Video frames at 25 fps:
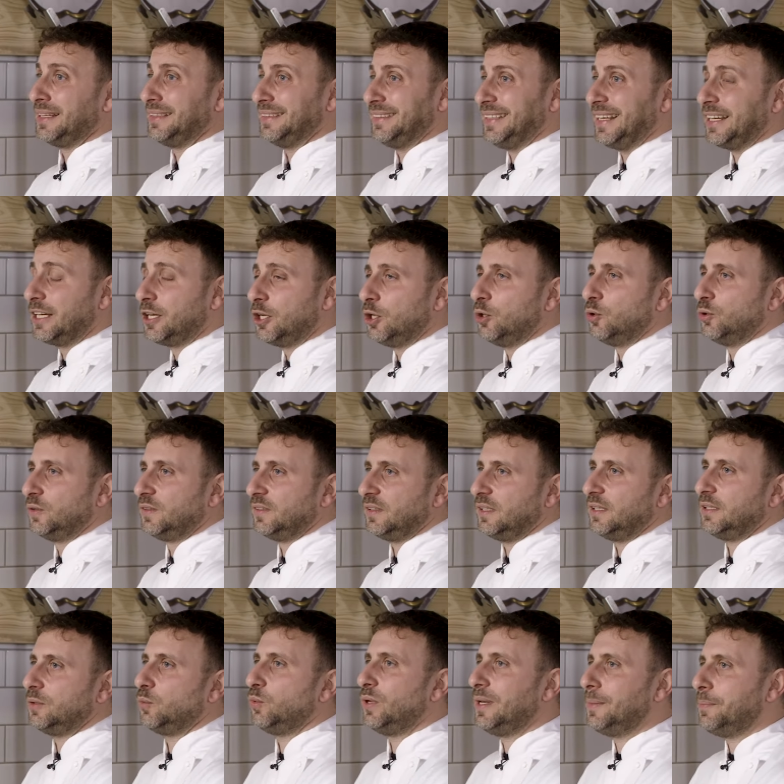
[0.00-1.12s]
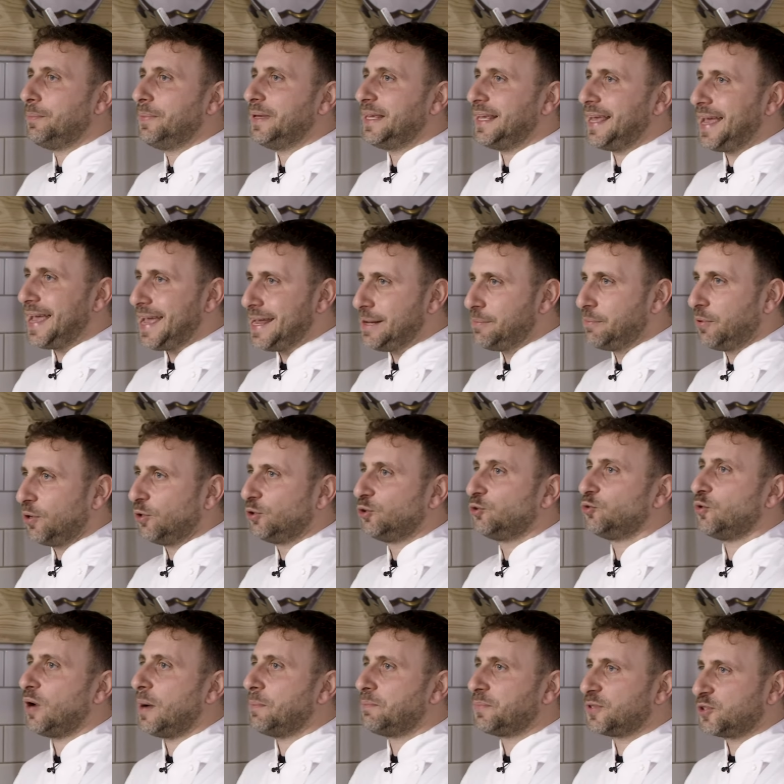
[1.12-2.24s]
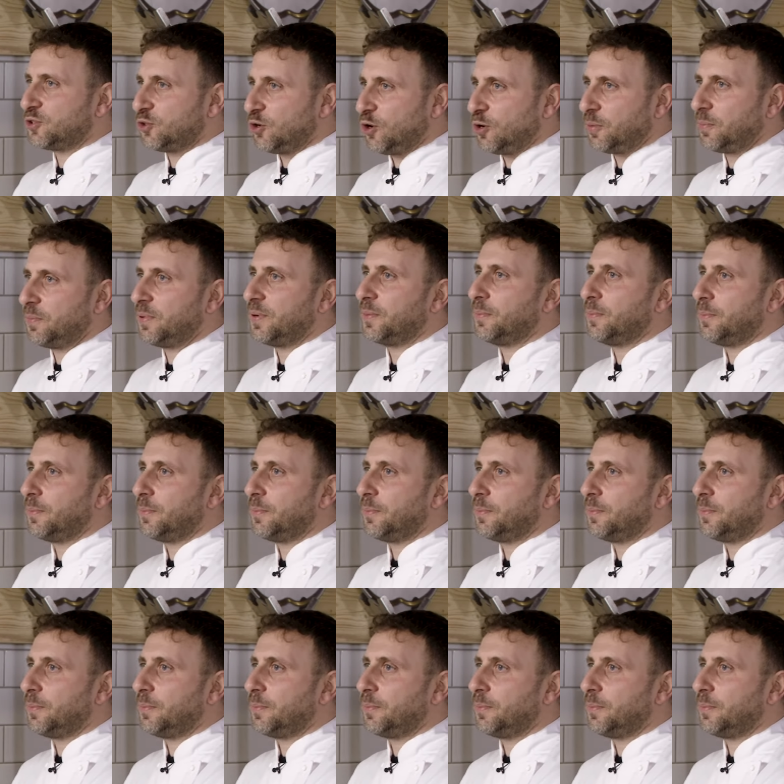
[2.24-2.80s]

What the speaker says: the gluten will be able to absorb